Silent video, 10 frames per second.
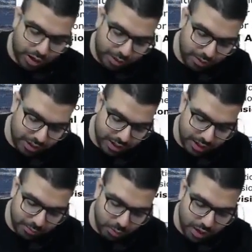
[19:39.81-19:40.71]
Are we clear
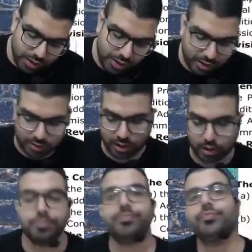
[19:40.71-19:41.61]
everyone? Yes, sir.
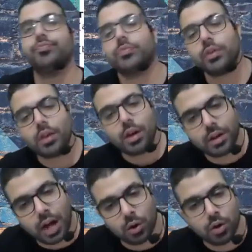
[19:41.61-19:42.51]

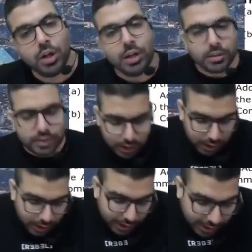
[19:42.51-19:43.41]
Now, sir,
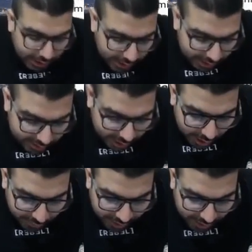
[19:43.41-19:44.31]
in
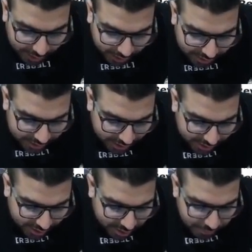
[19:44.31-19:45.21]
deserving
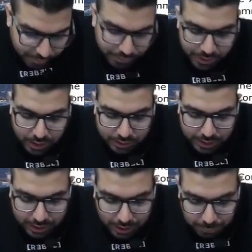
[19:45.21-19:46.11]
cases,
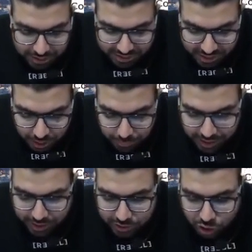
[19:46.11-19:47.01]
the commissioner may
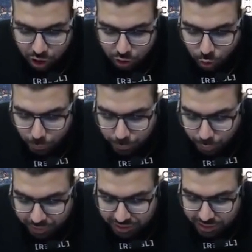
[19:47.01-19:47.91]
resort to
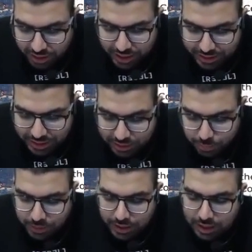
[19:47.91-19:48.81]
provisional
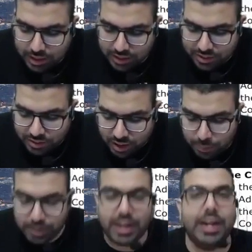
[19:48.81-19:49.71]
attachment under section
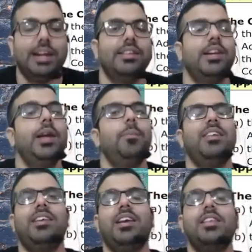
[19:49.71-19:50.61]
number 83.
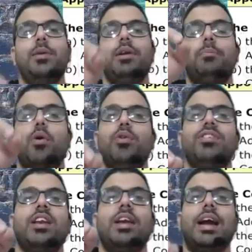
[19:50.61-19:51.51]
Basically, they will
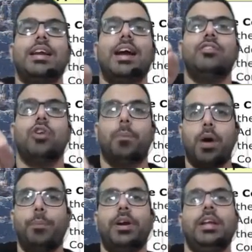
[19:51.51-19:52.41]
provisionally attach your
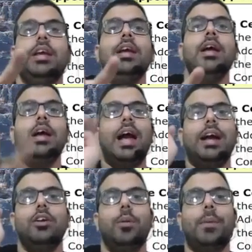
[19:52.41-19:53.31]
property
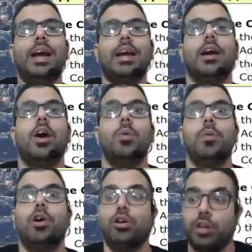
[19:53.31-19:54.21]
and your bank account
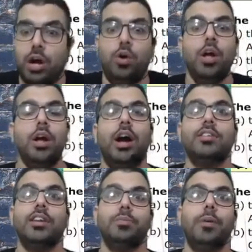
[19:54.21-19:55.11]
because now
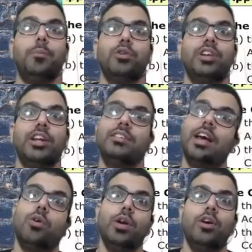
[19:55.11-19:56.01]
assessment proceedings are
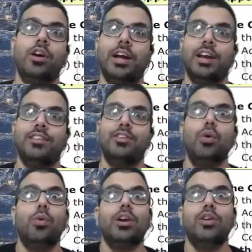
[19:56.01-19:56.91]
going on against you.
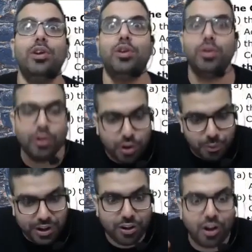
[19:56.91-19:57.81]
What you will do, you will
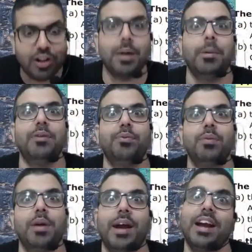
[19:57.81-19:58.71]
withdraw all the money from
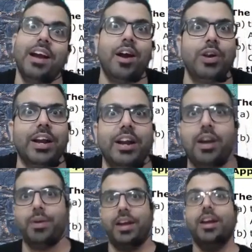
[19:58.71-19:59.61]
the bank account and run
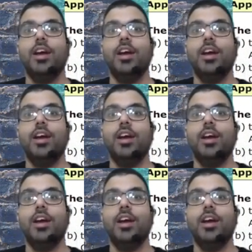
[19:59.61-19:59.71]
away.